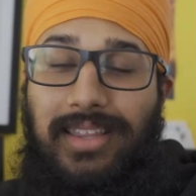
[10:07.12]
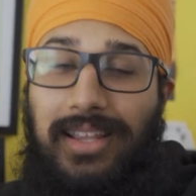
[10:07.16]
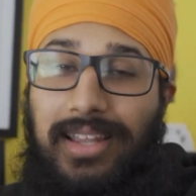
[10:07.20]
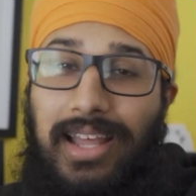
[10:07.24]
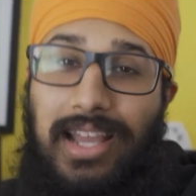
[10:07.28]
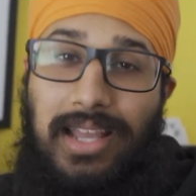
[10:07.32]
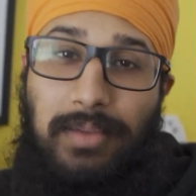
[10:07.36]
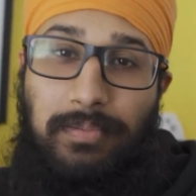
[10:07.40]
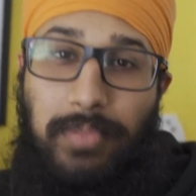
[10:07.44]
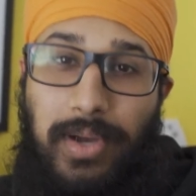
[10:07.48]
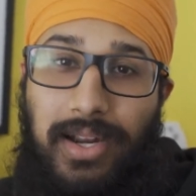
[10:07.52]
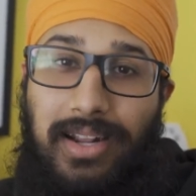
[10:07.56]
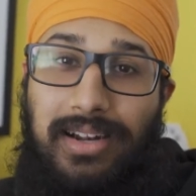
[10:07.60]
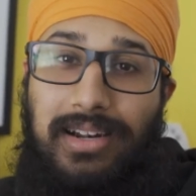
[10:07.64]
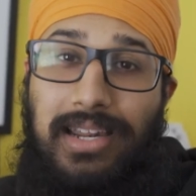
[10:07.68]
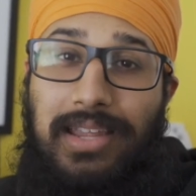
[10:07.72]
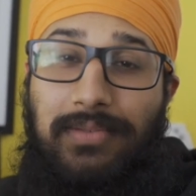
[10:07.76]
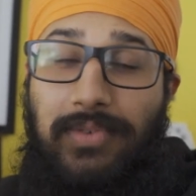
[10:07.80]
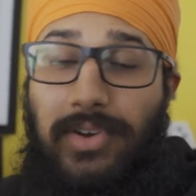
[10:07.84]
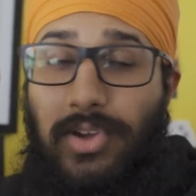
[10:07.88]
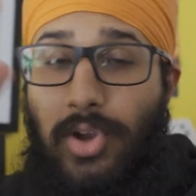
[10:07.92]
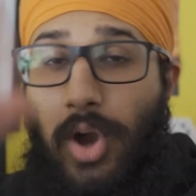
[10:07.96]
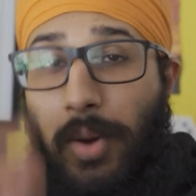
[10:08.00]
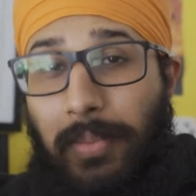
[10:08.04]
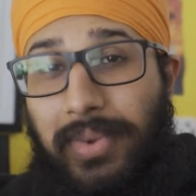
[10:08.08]
the like button,
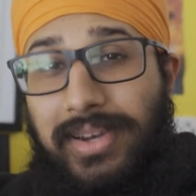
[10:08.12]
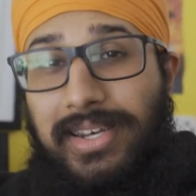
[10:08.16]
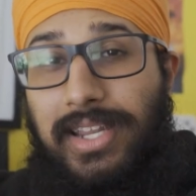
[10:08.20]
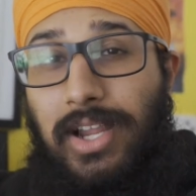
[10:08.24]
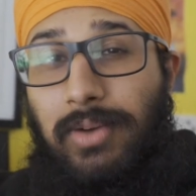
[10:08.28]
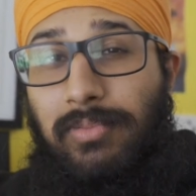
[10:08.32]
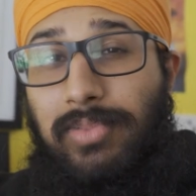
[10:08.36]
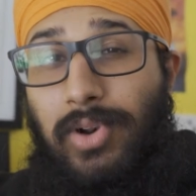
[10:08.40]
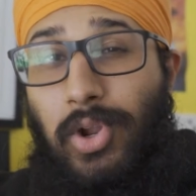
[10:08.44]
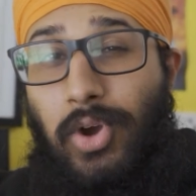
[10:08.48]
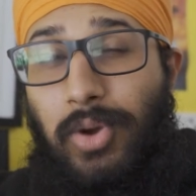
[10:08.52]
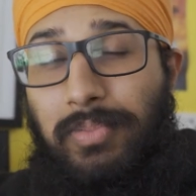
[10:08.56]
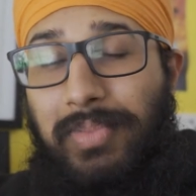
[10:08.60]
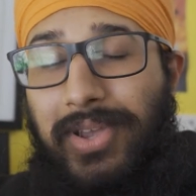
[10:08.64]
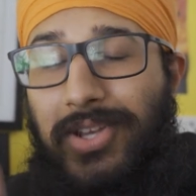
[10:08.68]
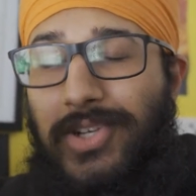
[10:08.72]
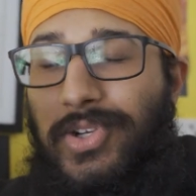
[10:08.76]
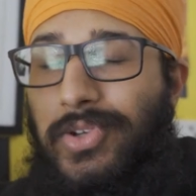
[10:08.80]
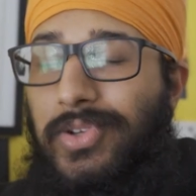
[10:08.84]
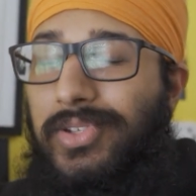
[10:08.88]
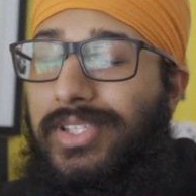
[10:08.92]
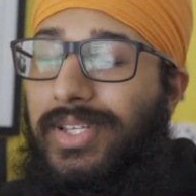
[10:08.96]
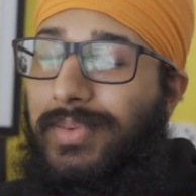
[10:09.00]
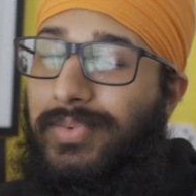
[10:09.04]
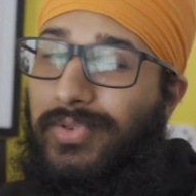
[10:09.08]
leave a comment down below, and make
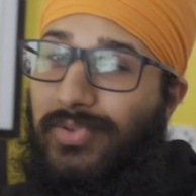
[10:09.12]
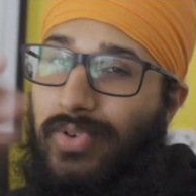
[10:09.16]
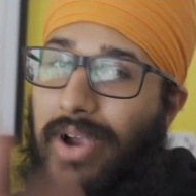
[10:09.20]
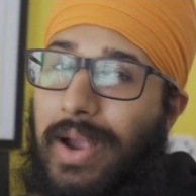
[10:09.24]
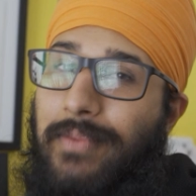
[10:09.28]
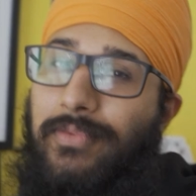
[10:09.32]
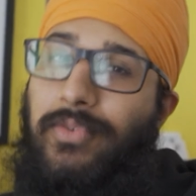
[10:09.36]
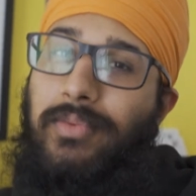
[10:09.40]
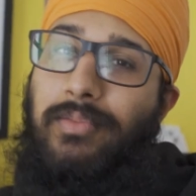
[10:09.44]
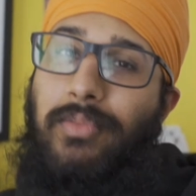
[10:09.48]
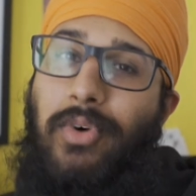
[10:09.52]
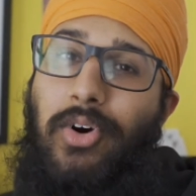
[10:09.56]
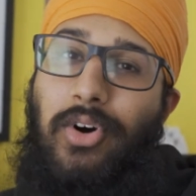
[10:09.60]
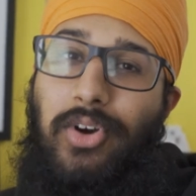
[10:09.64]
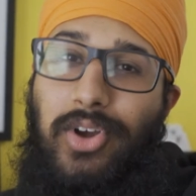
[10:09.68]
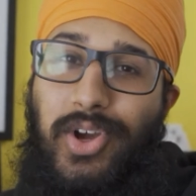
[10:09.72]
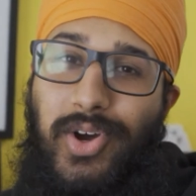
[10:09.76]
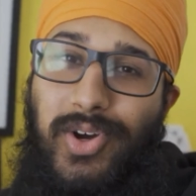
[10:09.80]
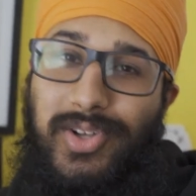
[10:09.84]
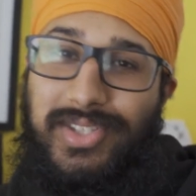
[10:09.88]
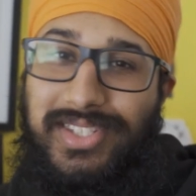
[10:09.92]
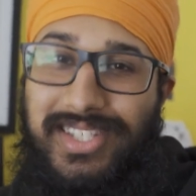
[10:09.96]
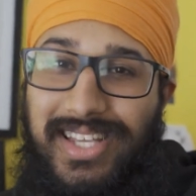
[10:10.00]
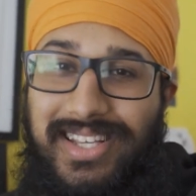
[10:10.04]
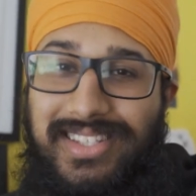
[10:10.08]
sure you subscribe for more
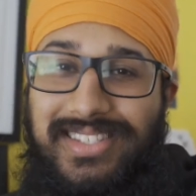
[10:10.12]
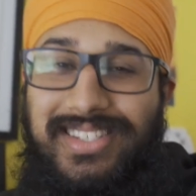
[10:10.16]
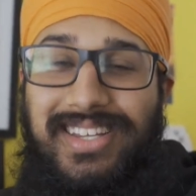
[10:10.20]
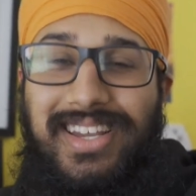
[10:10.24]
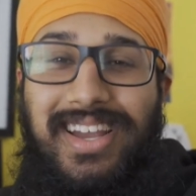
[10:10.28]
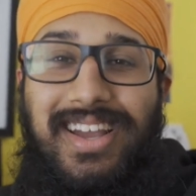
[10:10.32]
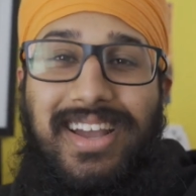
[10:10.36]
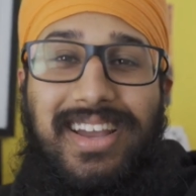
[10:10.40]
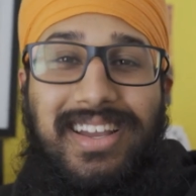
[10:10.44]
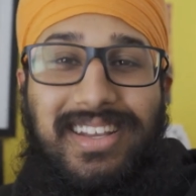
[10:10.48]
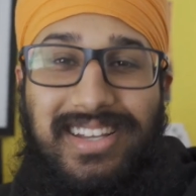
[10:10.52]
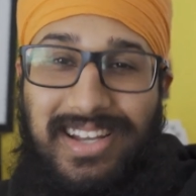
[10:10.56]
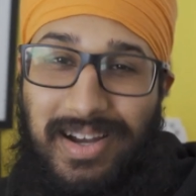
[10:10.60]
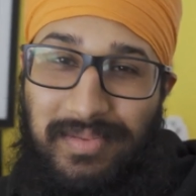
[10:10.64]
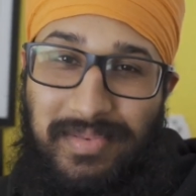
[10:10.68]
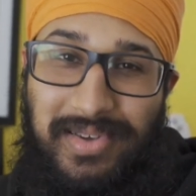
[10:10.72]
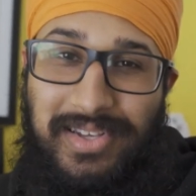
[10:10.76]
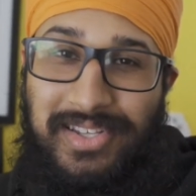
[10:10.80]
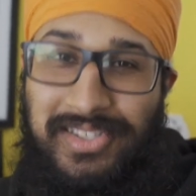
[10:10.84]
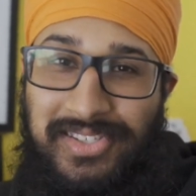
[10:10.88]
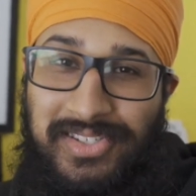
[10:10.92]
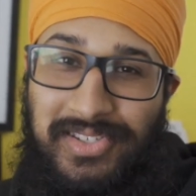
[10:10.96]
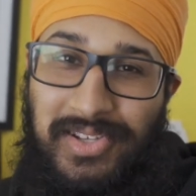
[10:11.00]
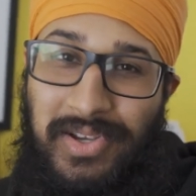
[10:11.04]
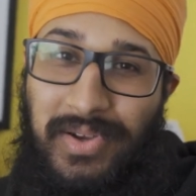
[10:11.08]
content
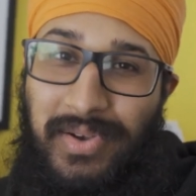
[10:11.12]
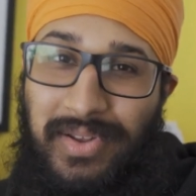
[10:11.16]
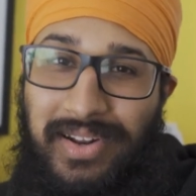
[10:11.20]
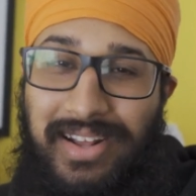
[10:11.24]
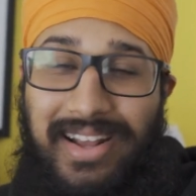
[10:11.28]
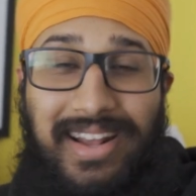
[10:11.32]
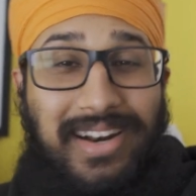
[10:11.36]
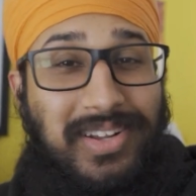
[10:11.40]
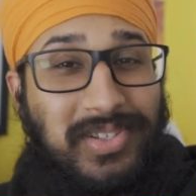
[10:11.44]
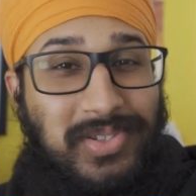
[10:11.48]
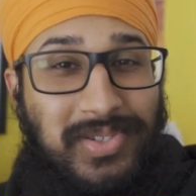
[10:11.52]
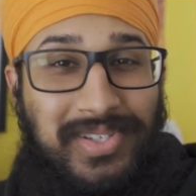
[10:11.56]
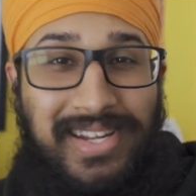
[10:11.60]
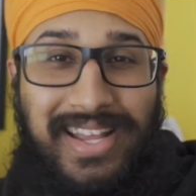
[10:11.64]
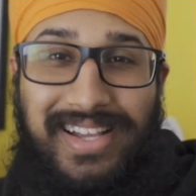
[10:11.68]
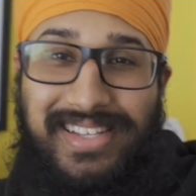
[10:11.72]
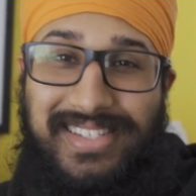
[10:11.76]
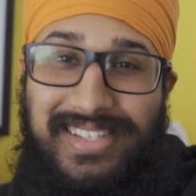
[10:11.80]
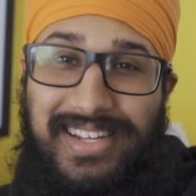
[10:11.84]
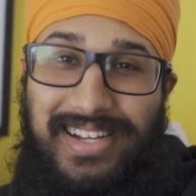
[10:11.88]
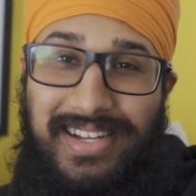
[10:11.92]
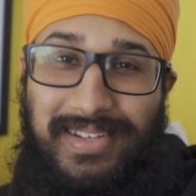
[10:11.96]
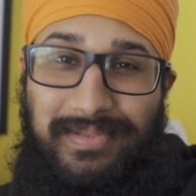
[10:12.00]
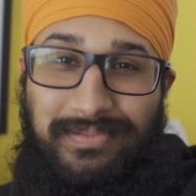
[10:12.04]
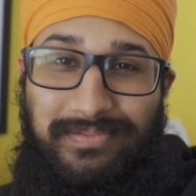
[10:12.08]
coming soon. And until next
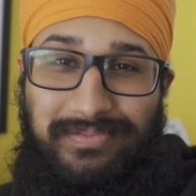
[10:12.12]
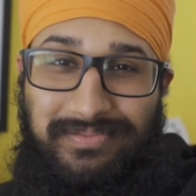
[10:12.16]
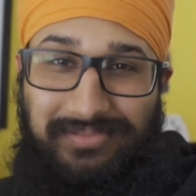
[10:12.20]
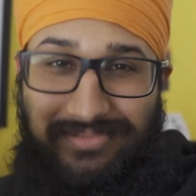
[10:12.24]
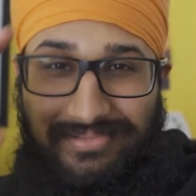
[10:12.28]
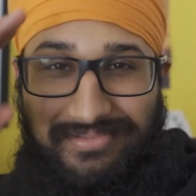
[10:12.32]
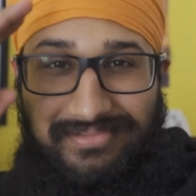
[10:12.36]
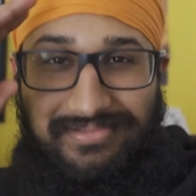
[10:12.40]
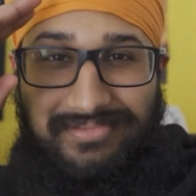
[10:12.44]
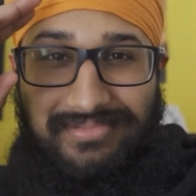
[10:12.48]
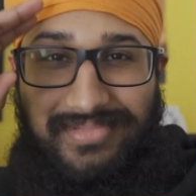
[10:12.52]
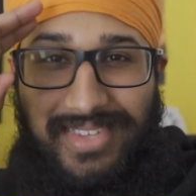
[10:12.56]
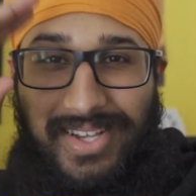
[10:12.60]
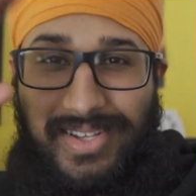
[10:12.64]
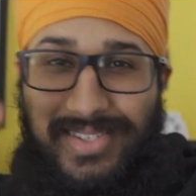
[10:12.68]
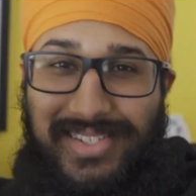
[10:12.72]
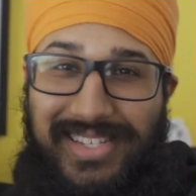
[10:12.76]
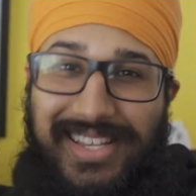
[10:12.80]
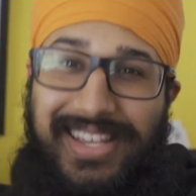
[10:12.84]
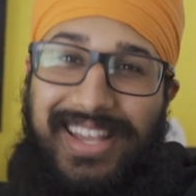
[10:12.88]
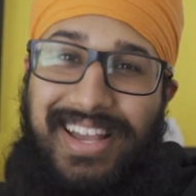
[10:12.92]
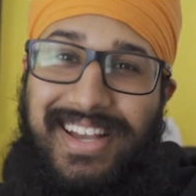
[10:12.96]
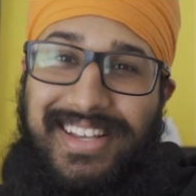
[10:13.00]
time, I'll see